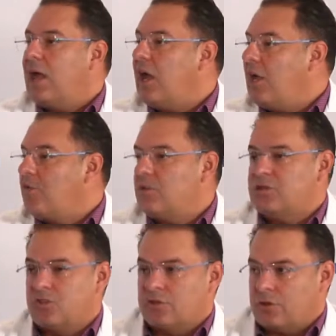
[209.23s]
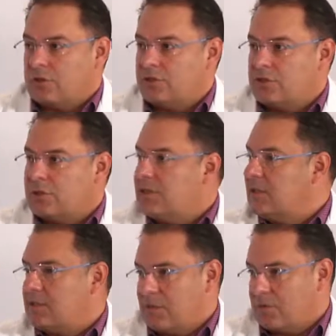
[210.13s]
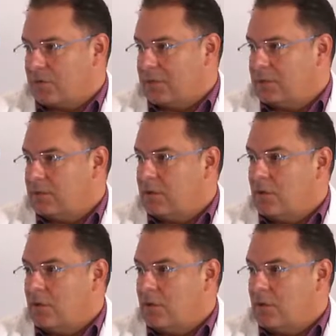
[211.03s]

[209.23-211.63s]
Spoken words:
Every surge is different.